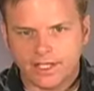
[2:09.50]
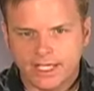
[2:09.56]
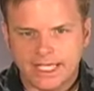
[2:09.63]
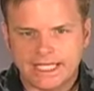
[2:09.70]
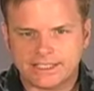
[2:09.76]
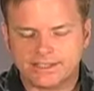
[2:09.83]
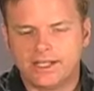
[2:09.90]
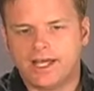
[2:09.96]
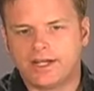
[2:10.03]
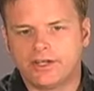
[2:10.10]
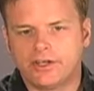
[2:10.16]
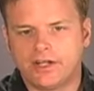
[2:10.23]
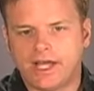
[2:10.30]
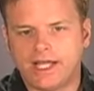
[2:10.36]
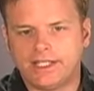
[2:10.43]
It's not a
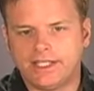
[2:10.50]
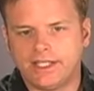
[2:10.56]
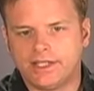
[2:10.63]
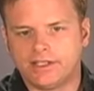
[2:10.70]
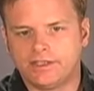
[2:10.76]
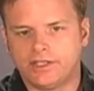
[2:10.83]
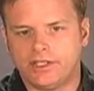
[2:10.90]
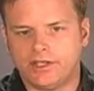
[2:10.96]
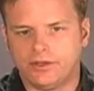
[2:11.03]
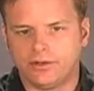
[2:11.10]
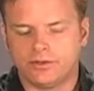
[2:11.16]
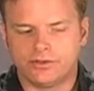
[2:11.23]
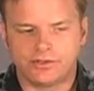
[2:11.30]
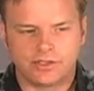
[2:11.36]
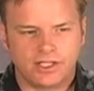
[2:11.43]
good idea to
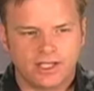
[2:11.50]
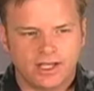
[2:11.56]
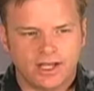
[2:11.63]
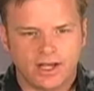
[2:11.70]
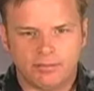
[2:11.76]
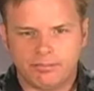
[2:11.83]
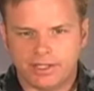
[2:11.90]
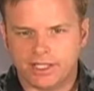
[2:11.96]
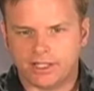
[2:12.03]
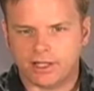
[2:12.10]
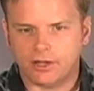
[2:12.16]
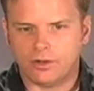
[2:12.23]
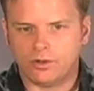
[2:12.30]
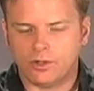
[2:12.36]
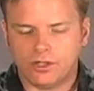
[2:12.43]
use a
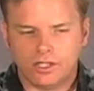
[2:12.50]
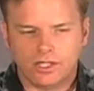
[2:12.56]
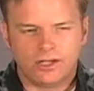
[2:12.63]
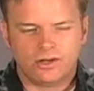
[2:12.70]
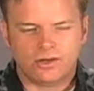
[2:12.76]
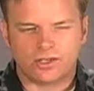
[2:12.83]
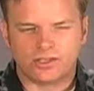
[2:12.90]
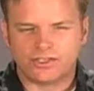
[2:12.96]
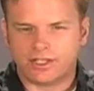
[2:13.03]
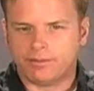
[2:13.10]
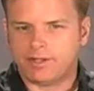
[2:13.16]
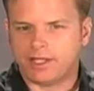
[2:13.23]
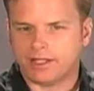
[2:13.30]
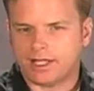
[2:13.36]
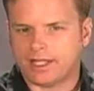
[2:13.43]
pillow or
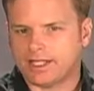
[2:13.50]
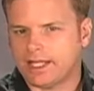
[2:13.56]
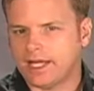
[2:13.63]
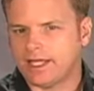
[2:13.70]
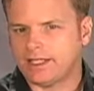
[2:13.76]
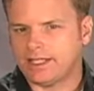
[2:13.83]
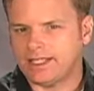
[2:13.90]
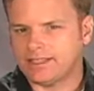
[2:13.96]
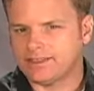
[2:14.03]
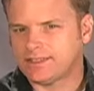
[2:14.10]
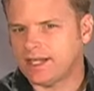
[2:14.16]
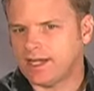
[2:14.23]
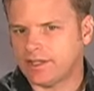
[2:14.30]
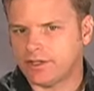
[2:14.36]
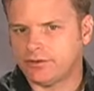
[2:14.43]
something like that
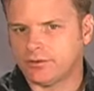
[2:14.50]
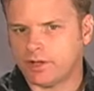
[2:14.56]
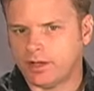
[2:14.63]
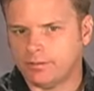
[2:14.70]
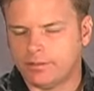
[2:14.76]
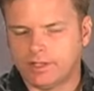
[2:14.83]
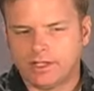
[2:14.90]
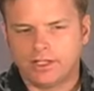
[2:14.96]
inside the drum.